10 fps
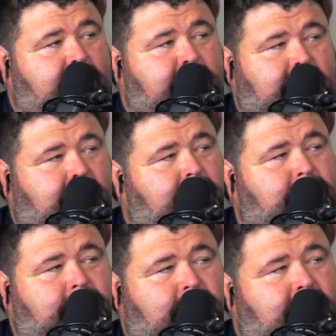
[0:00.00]
buy them in the
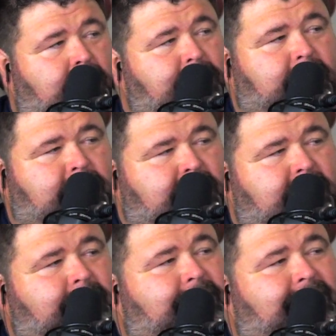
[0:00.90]
grocery store and open them
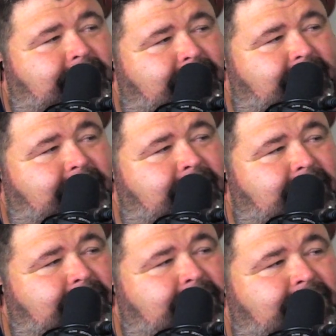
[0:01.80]
up.
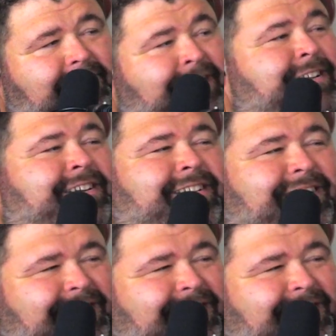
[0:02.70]
So, even,